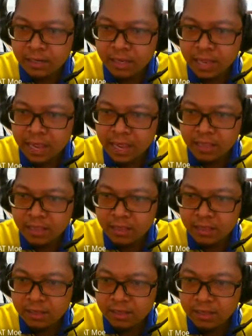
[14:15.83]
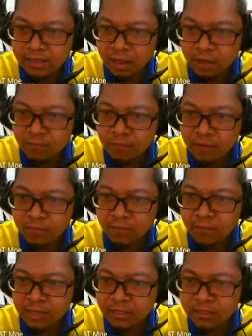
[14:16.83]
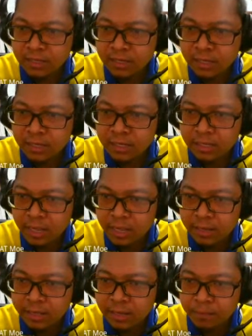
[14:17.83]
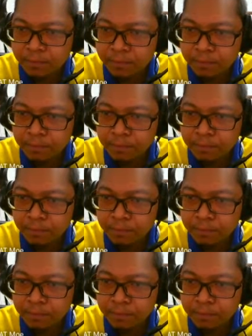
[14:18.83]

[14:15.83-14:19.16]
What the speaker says: the angle of reflection is same.